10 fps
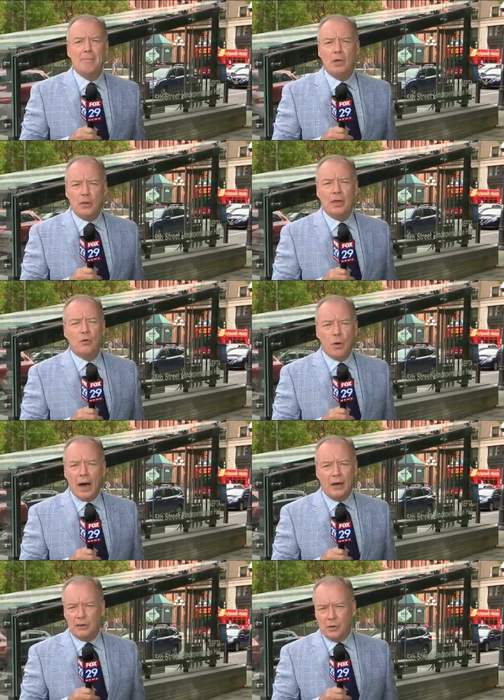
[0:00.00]
million
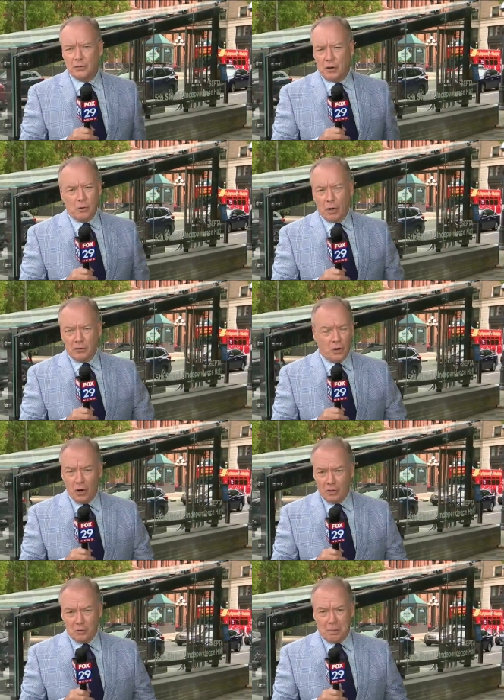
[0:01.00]
riders across
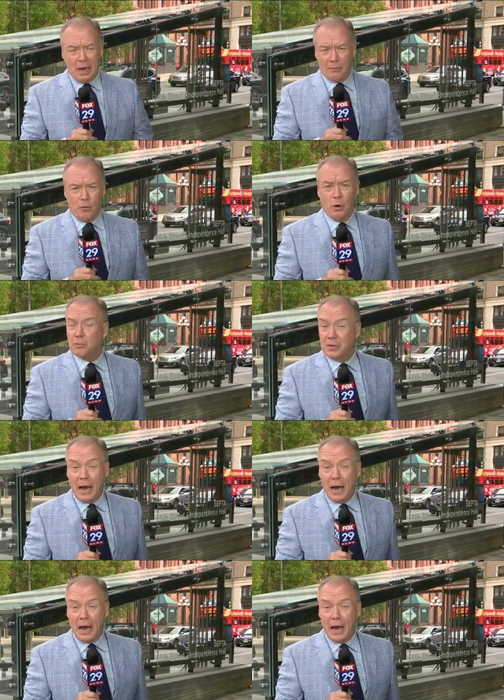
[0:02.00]
all its platforms.